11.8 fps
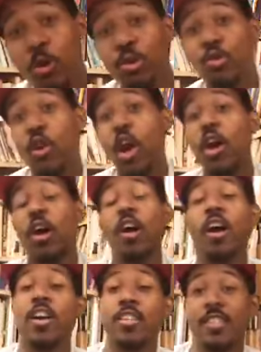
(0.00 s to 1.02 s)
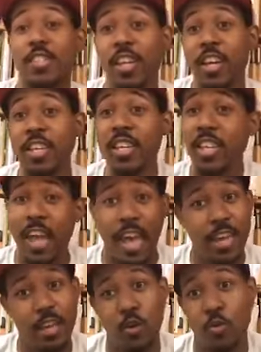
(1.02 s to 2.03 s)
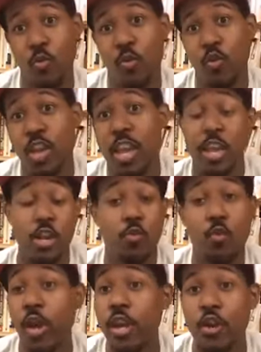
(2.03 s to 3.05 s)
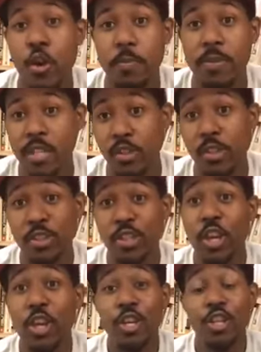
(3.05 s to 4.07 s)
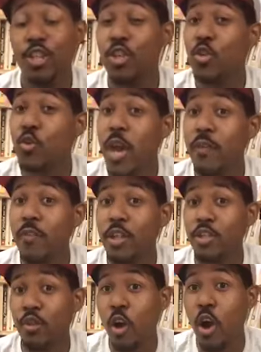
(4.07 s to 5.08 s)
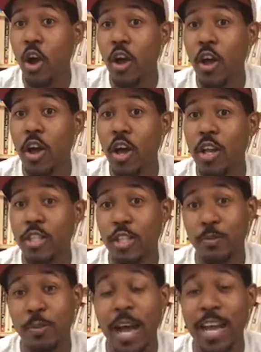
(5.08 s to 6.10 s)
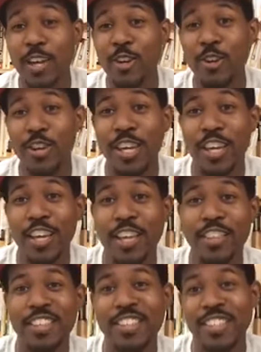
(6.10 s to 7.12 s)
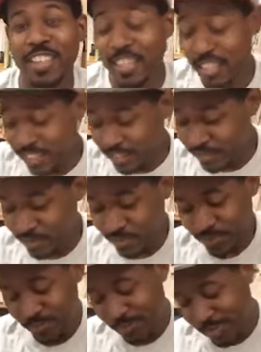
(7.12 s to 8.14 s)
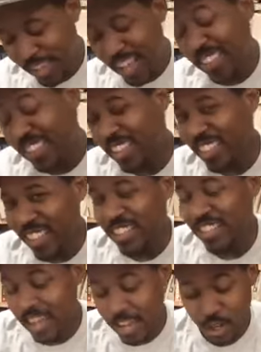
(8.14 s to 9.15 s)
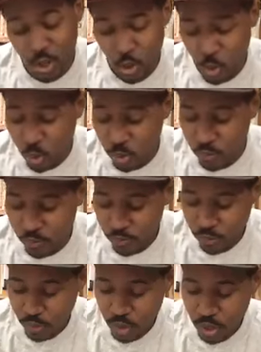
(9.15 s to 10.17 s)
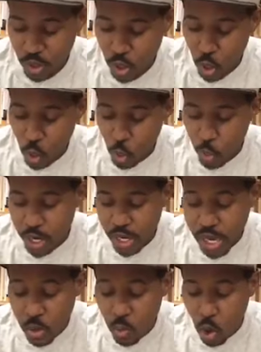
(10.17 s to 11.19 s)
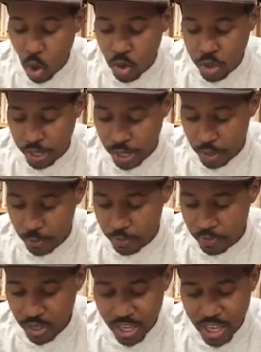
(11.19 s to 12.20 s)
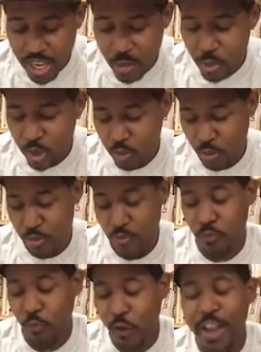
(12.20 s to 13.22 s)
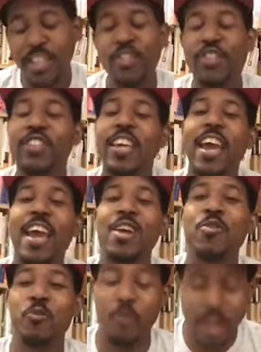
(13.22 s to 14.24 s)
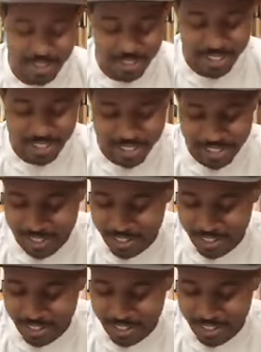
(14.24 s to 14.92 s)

you draw a sun, like in one of your pictures, do you ever draw a smile in the sun? I think that's kind of cool. When he woke up, he was refreshed and rested.